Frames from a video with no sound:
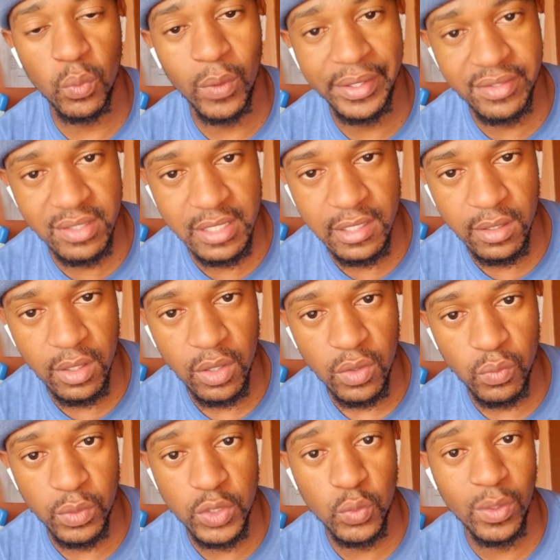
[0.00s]
Watson,
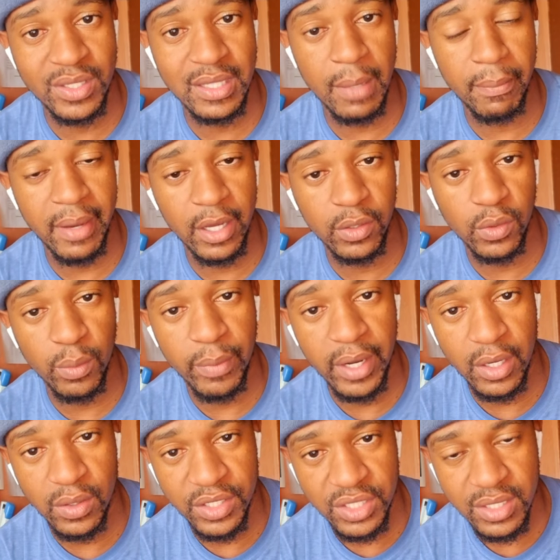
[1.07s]
which was the
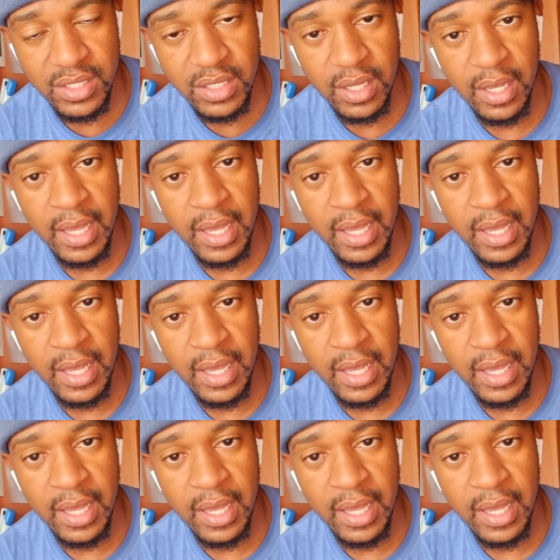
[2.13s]
microbiologist,